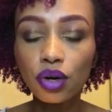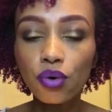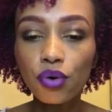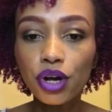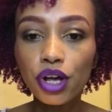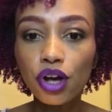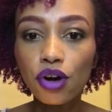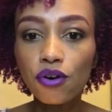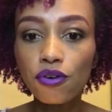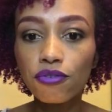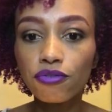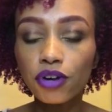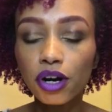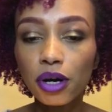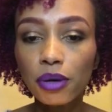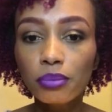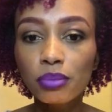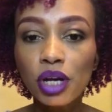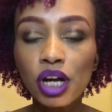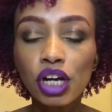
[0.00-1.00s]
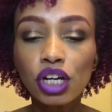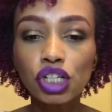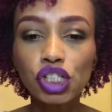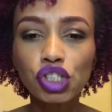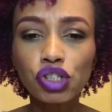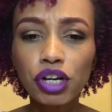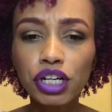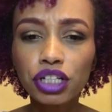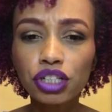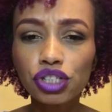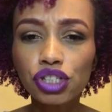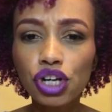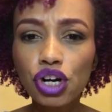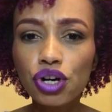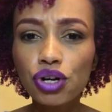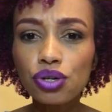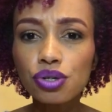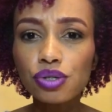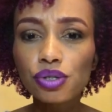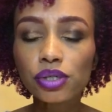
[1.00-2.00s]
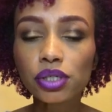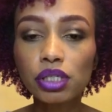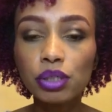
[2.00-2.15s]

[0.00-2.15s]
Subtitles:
oil from Trader Joe's,